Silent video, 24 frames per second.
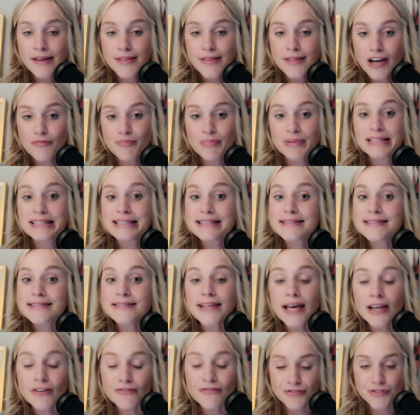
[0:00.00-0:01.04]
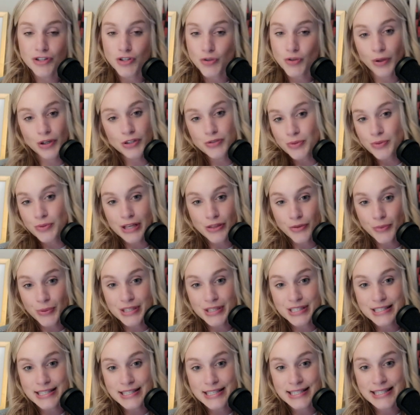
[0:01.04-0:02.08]
that have been set for the 2023
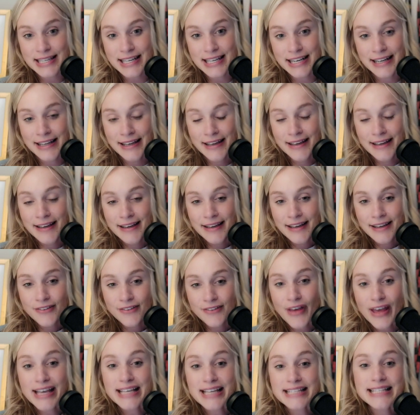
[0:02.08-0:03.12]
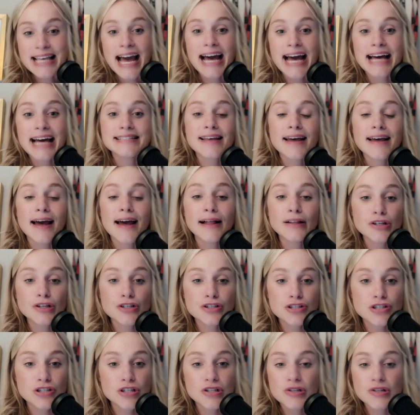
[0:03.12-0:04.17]
season. Vegas has
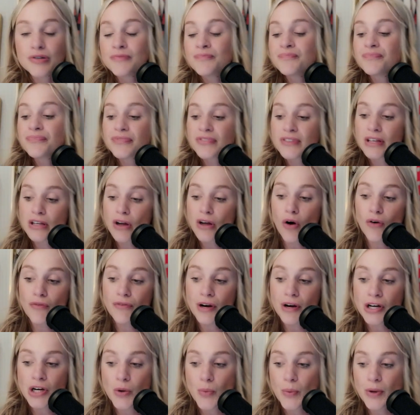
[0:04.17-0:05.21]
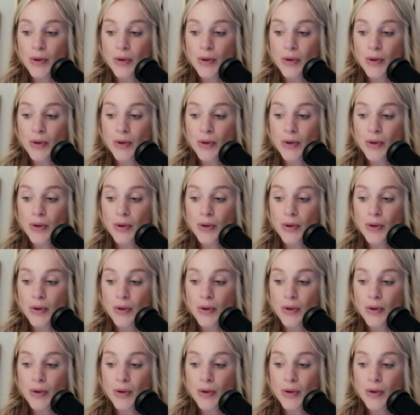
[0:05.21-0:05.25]
LSU the over under